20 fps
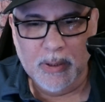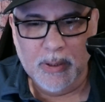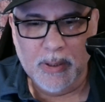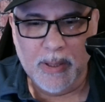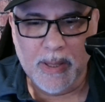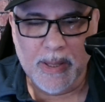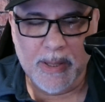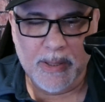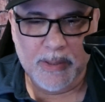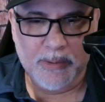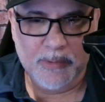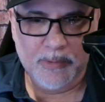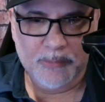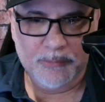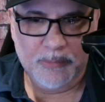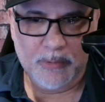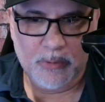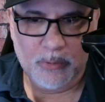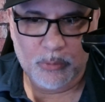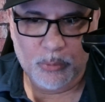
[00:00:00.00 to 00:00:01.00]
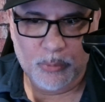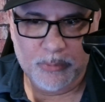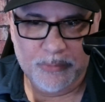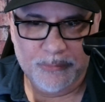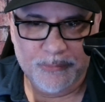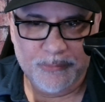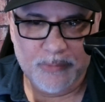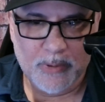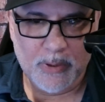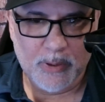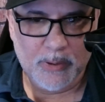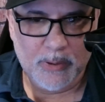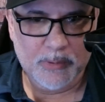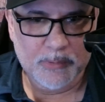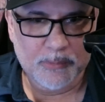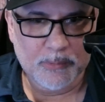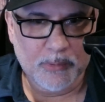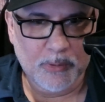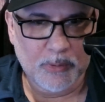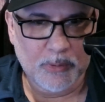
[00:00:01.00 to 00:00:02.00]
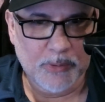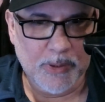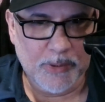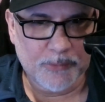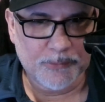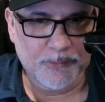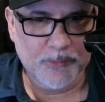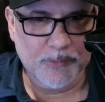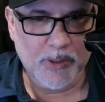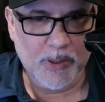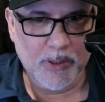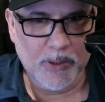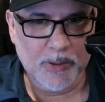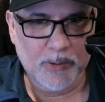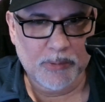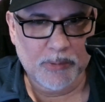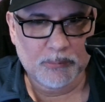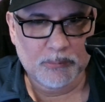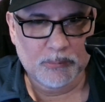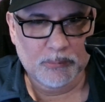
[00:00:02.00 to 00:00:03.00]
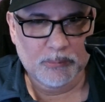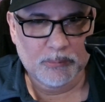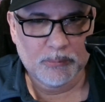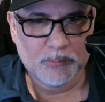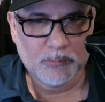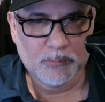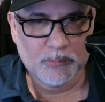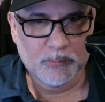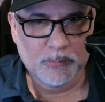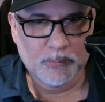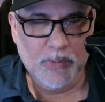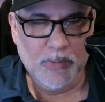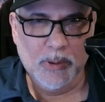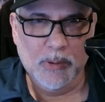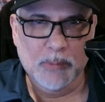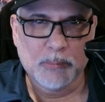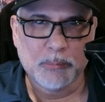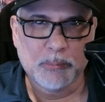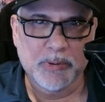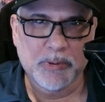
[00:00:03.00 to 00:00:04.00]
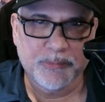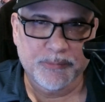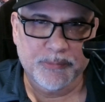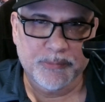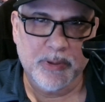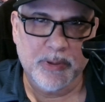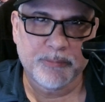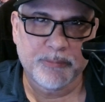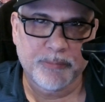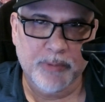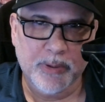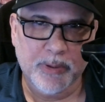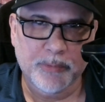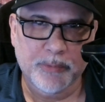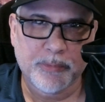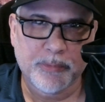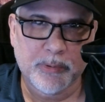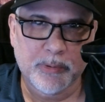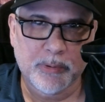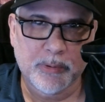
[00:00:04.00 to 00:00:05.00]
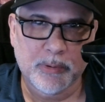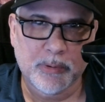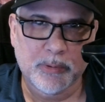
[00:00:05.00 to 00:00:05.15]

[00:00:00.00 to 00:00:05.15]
And as I always say, until next time, be safe out there.